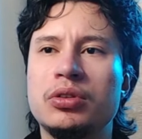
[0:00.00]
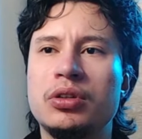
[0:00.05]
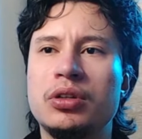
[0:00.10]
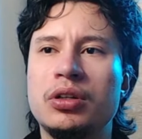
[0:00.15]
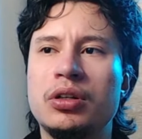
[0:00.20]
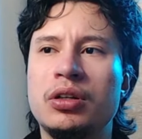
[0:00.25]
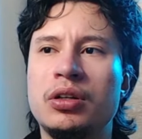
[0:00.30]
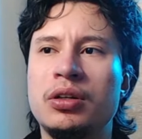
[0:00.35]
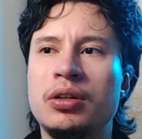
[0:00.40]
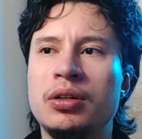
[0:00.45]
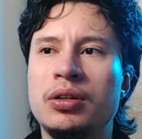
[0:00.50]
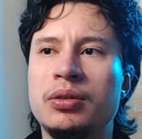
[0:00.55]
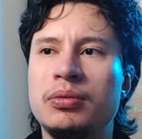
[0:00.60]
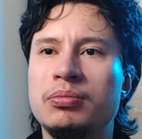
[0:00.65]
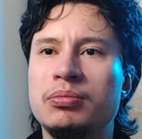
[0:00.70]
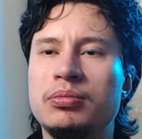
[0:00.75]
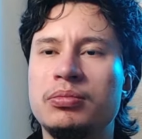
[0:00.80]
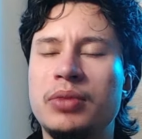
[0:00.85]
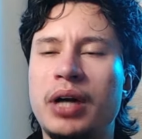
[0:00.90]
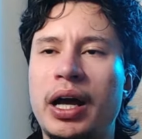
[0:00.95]

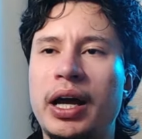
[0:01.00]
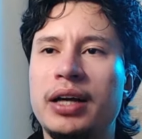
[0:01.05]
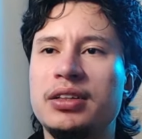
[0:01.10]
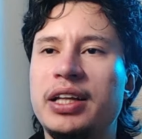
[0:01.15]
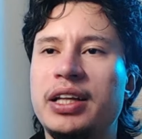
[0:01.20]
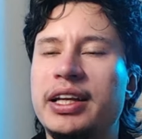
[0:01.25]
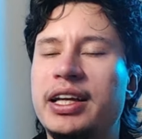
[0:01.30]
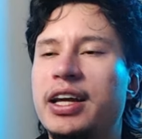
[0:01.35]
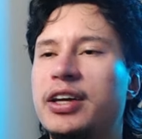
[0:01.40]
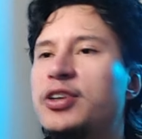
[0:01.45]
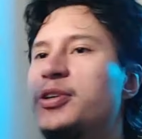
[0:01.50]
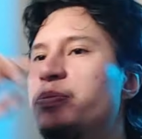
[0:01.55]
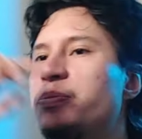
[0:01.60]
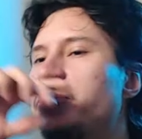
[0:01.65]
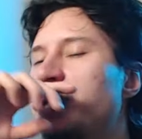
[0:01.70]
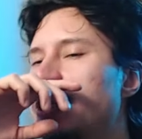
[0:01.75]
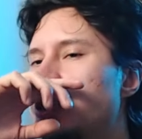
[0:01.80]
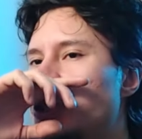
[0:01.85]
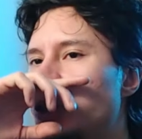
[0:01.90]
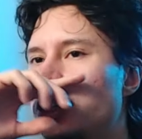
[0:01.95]
um I, like i couldn't
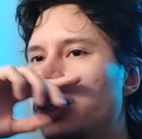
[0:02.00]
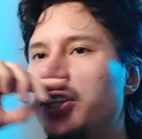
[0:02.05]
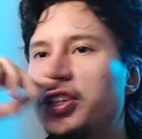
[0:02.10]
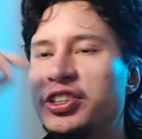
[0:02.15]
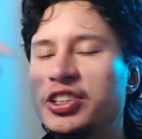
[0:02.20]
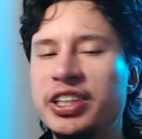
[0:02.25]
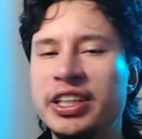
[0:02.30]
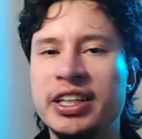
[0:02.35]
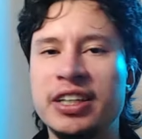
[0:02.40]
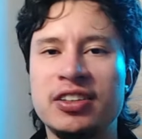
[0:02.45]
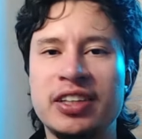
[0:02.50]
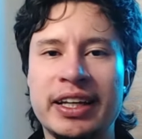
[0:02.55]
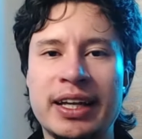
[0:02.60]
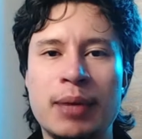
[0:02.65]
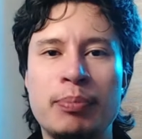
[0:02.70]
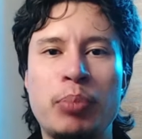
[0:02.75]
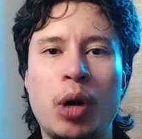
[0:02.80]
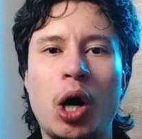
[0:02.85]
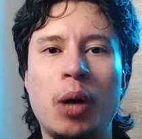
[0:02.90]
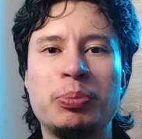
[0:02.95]
picture her singing like a
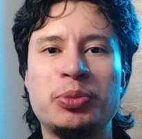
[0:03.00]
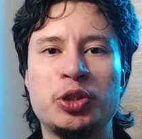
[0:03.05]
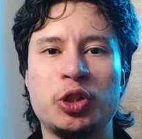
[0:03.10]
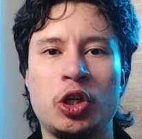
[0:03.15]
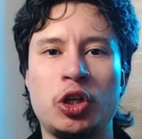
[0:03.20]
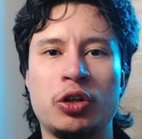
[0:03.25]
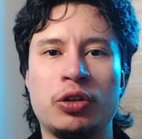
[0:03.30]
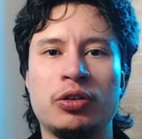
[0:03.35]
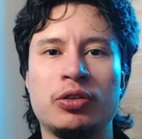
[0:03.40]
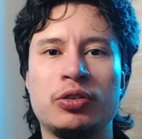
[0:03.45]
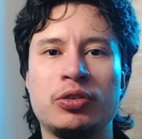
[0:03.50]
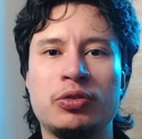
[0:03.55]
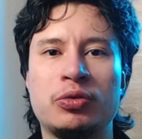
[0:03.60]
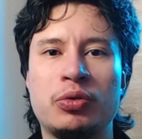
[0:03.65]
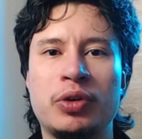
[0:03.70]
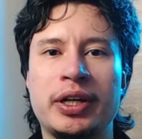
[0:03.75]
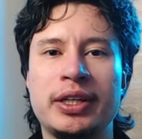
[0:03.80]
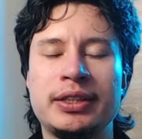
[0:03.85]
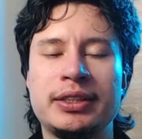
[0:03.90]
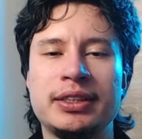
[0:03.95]
pop song
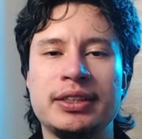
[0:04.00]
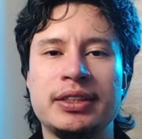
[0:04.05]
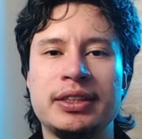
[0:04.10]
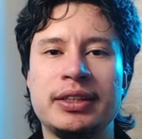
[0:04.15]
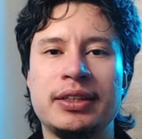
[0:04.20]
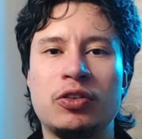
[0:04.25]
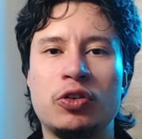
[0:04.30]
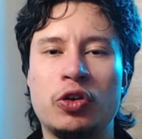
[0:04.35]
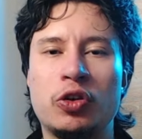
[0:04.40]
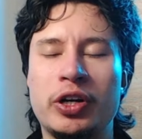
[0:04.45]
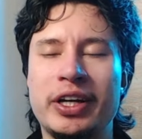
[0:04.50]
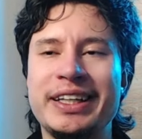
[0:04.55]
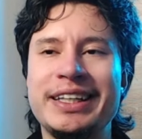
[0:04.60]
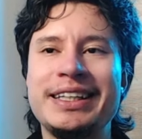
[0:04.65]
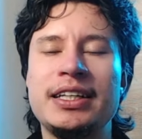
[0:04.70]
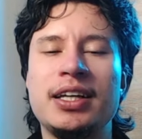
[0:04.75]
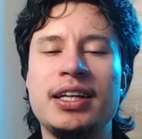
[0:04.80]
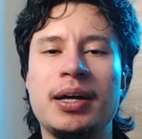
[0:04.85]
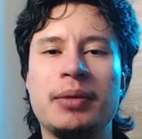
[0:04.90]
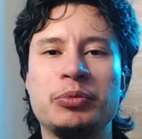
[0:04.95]
right or
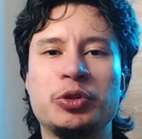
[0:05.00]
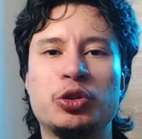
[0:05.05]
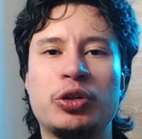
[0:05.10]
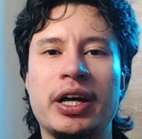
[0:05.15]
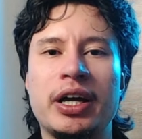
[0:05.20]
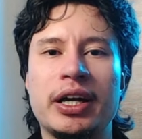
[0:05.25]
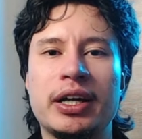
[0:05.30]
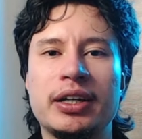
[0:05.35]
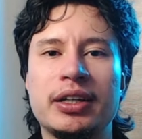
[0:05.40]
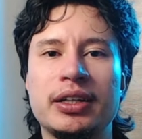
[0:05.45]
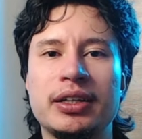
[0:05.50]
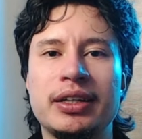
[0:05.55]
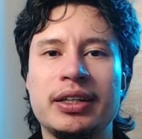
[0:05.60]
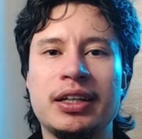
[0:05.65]
EDM track,